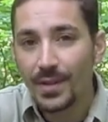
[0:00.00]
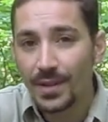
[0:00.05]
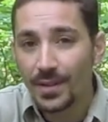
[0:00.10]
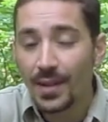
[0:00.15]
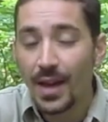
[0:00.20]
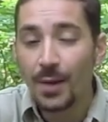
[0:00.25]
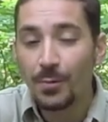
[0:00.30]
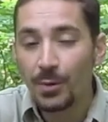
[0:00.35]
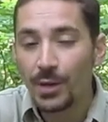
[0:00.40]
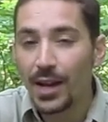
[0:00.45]

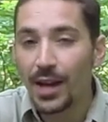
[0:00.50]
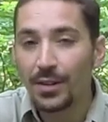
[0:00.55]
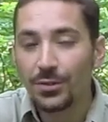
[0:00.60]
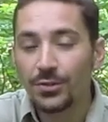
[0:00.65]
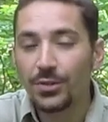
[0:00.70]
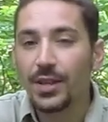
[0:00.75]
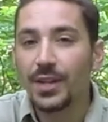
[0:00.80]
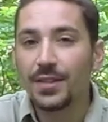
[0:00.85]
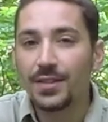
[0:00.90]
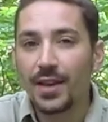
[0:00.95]
and that will
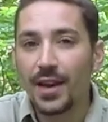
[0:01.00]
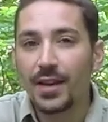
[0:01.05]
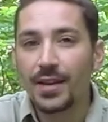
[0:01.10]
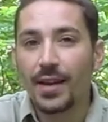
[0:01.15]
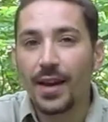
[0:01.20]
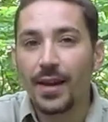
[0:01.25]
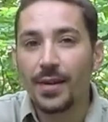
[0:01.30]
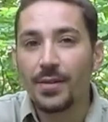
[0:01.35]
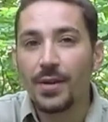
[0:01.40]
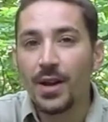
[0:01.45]
actually
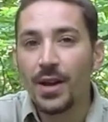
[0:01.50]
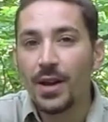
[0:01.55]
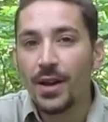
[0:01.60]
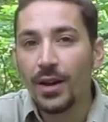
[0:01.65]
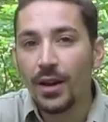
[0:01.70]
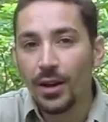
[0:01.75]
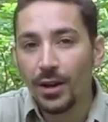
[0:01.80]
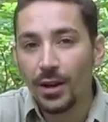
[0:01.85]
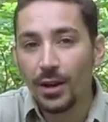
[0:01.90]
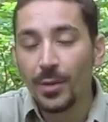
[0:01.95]
take out
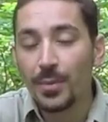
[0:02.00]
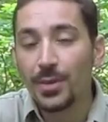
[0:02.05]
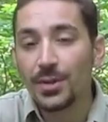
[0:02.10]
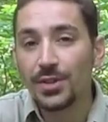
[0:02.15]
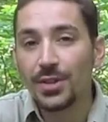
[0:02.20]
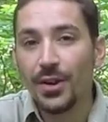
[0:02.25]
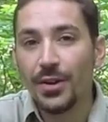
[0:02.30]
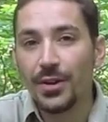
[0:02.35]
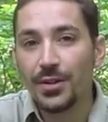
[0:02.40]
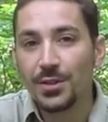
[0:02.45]

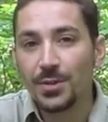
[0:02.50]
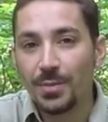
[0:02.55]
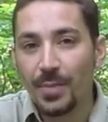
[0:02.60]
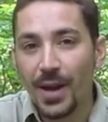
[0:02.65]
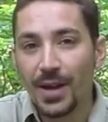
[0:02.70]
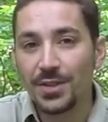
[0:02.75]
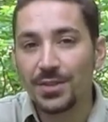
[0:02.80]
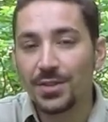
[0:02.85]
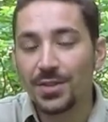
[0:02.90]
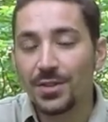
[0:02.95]
herbicides,
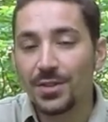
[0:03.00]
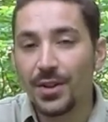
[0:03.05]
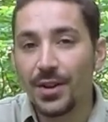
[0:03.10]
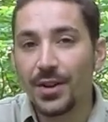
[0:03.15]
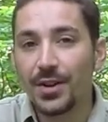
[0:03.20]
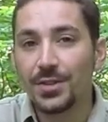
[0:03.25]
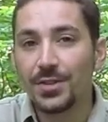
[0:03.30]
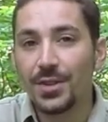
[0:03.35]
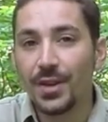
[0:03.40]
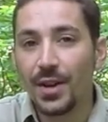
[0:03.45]

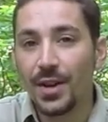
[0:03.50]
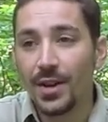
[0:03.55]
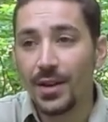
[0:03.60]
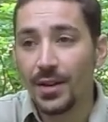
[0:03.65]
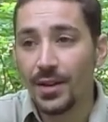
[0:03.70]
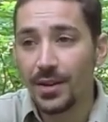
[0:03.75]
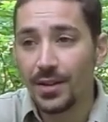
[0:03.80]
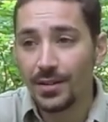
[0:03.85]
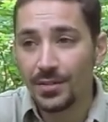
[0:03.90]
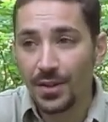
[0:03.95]
pesticides,
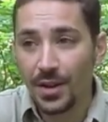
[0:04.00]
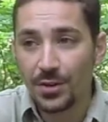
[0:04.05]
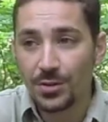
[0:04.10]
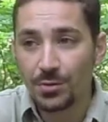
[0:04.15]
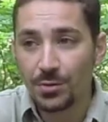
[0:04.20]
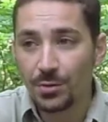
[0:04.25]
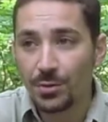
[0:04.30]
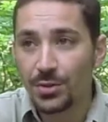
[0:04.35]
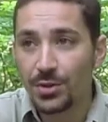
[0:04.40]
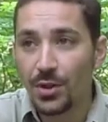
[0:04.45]

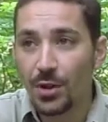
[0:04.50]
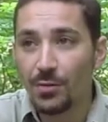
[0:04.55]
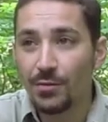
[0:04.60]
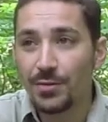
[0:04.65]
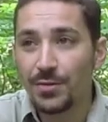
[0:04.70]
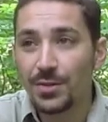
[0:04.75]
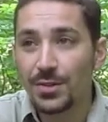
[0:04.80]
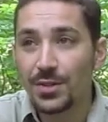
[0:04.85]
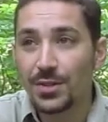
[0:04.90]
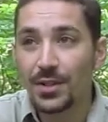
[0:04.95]
industrial
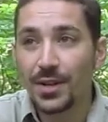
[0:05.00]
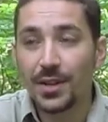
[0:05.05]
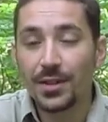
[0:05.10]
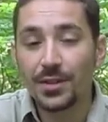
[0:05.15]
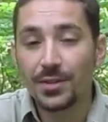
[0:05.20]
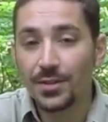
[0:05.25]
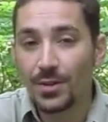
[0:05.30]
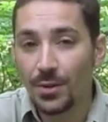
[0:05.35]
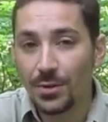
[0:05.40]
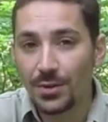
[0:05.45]
solvents and
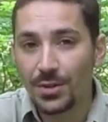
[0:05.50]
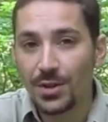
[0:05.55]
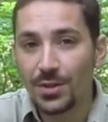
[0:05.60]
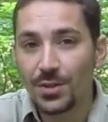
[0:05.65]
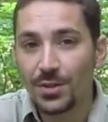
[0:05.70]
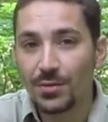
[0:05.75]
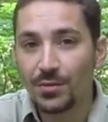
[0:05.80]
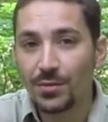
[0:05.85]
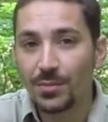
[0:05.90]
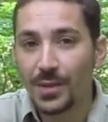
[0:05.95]
other
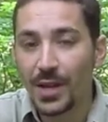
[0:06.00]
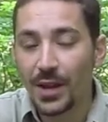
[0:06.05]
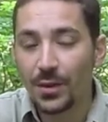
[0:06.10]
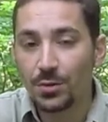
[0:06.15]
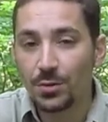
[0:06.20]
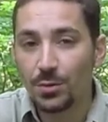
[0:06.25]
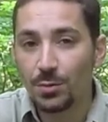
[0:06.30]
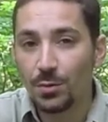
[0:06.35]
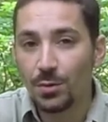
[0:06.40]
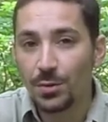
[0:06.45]
toxins from the
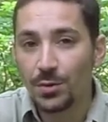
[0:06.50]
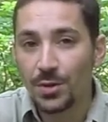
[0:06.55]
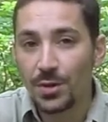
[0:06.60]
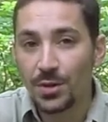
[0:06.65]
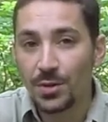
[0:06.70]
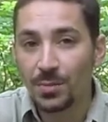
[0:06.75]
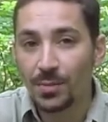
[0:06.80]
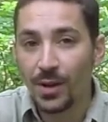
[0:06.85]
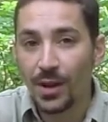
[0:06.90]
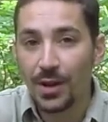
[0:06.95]
actual
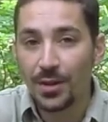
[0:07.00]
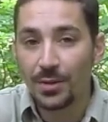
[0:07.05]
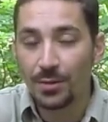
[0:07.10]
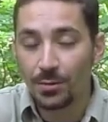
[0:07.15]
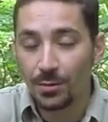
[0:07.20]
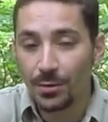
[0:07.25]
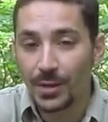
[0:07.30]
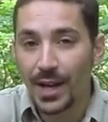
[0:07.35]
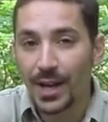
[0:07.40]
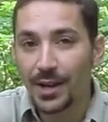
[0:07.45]
water supply,
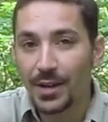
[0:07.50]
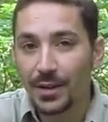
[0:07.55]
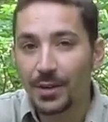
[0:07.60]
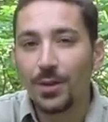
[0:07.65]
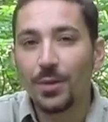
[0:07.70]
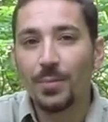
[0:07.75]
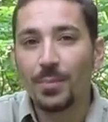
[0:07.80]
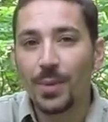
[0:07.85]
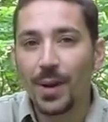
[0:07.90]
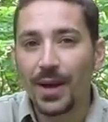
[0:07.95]
other organic
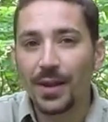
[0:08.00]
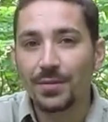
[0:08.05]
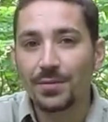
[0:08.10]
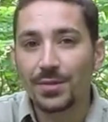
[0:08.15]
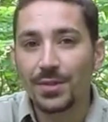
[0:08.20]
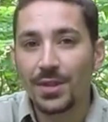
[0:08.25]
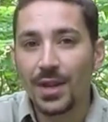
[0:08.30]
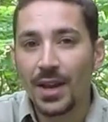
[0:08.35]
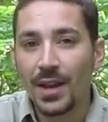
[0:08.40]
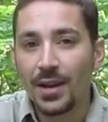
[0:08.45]

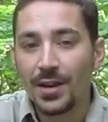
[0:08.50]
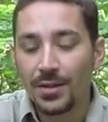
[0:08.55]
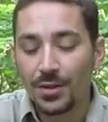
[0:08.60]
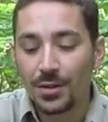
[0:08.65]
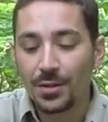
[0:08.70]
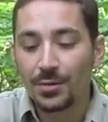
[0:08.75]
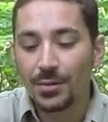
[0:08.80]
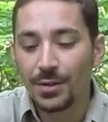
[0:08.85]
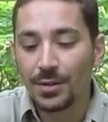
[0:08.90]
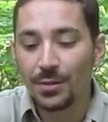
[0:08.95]
compounds
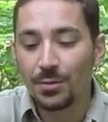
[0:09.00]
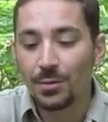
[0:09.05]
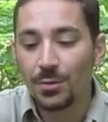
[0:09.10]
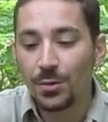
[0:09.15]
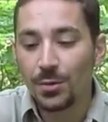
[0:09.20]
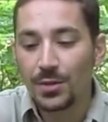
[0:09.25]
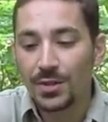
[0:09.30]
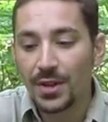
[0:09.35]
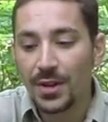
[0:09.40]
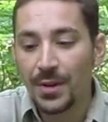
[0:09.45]
that are in the
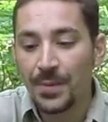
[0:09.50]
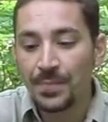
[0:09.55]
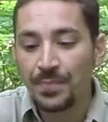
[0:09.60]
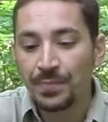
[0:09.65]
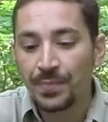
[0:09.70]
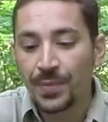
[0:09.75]
water.